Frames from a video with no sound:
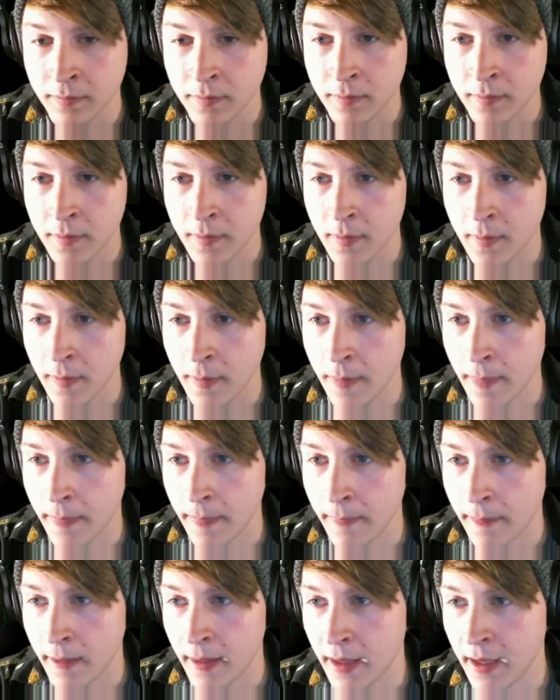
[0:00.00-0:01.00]
me.
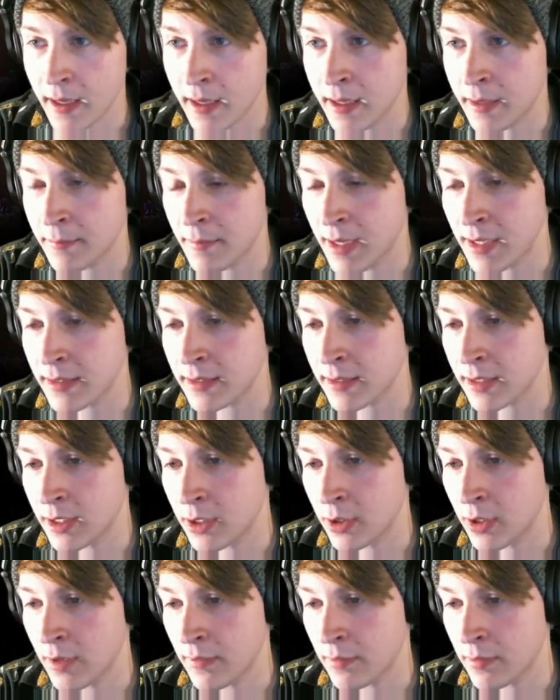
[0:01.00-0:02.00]
Mason, can
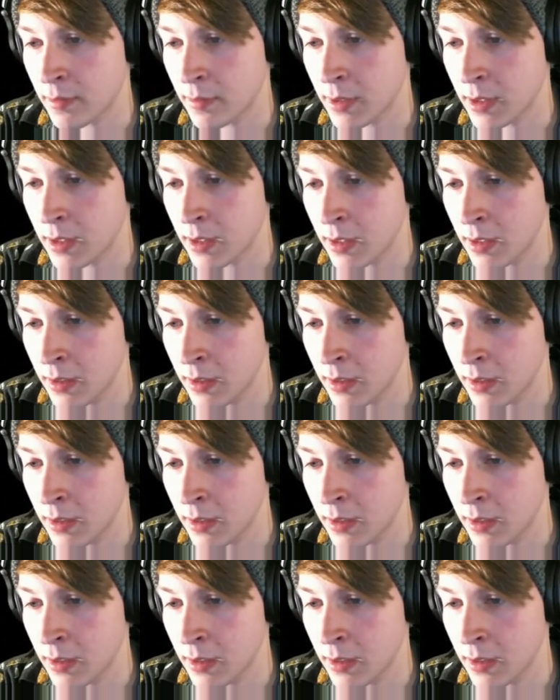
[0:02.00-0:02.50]
you give them to me?